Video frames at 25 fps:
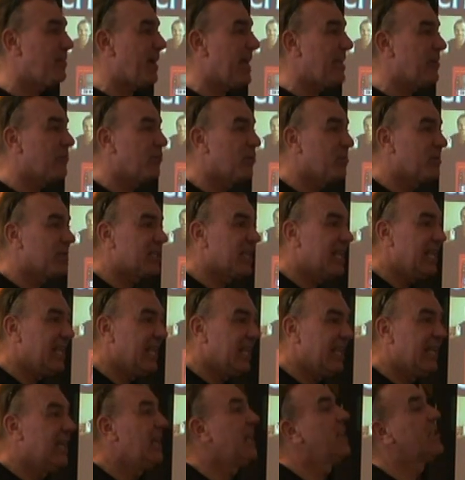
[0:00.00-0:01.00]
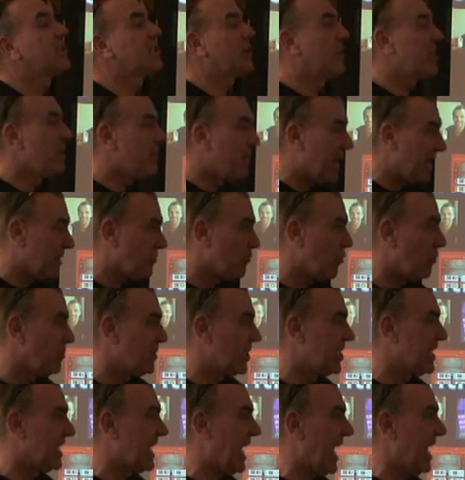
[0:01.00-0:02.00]
bankruptcy, so they
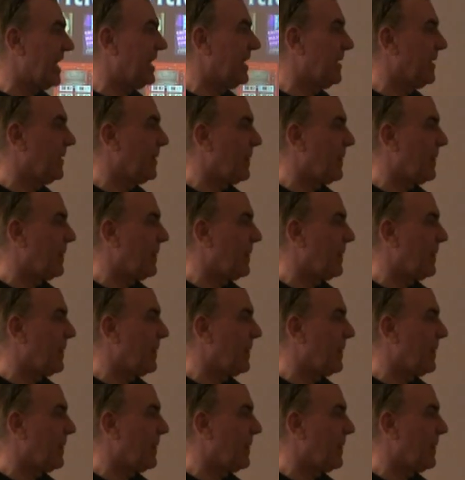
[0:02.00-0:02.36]
bankrupt us again.